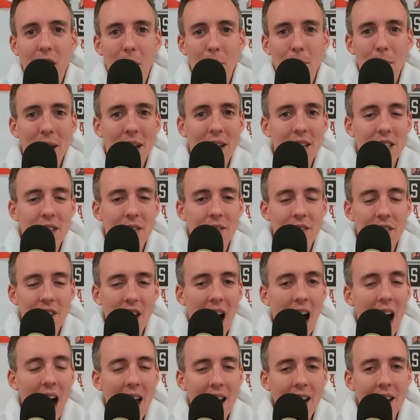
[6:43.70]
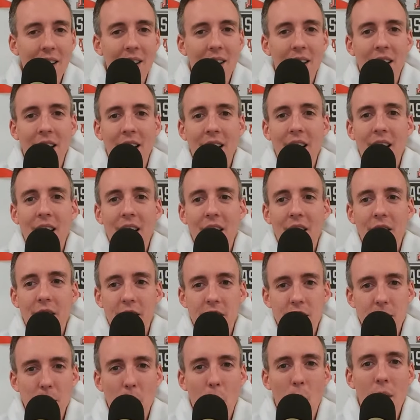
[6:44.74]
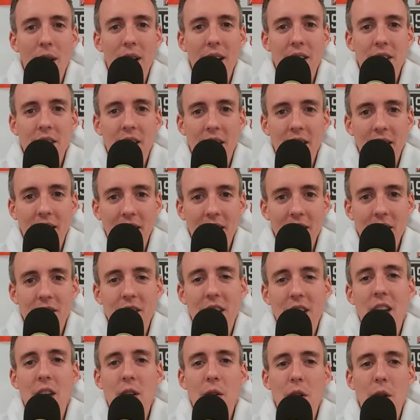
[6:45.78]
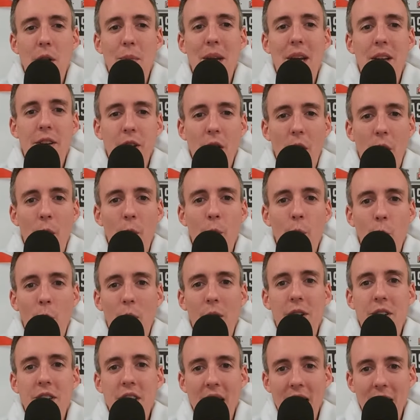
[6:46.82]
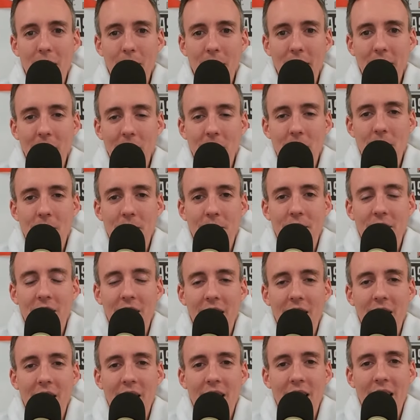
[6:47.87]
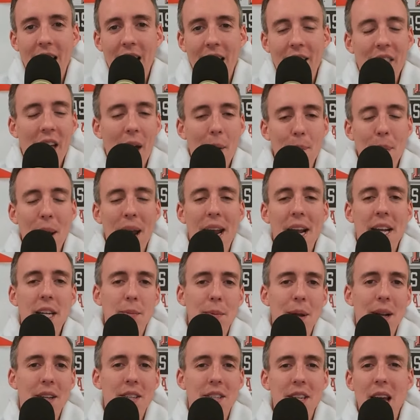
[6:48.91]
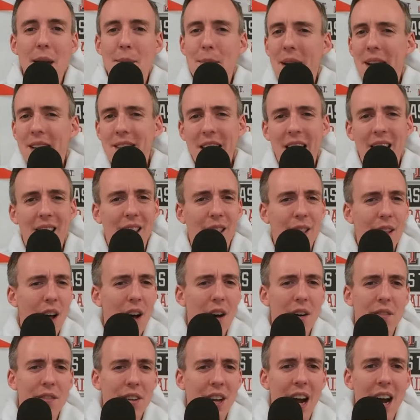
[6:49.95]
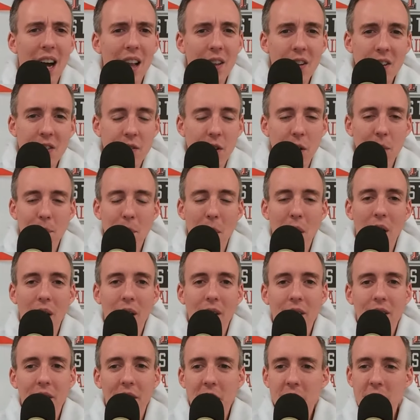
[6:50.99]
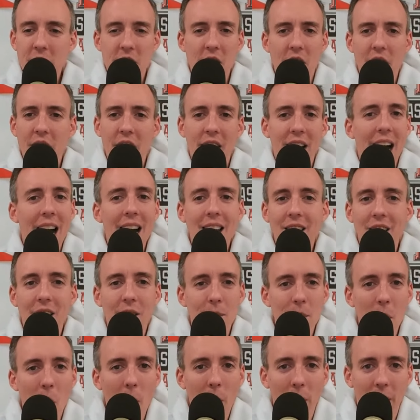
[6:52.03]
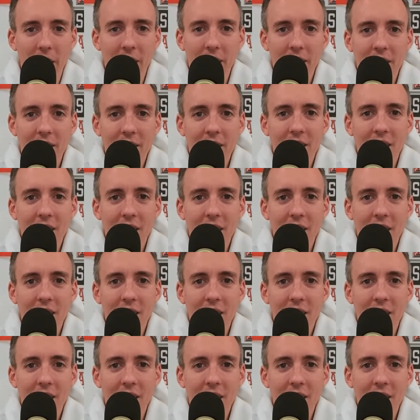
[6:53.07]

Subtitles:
Because if not, the sport is going to continue to be its own worst enemy. And that pains me to say because I love college football. There's nothing I love more.